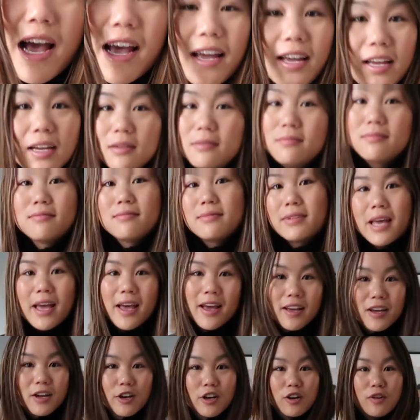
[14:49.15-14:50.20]
I
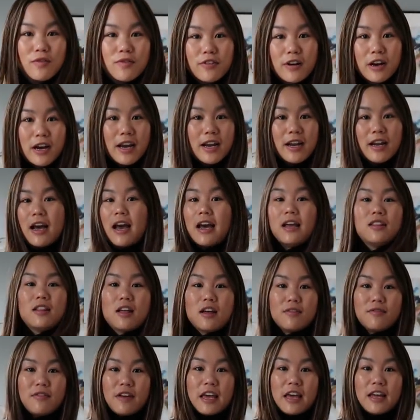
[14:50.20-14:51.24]
can't get over it. I
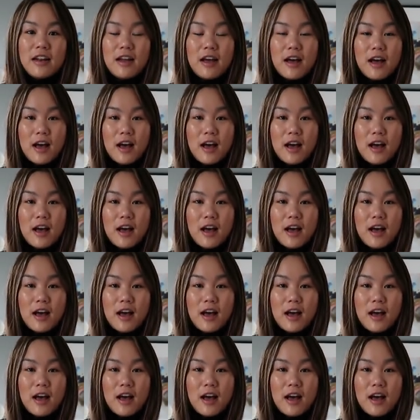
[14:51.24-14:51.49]
love it.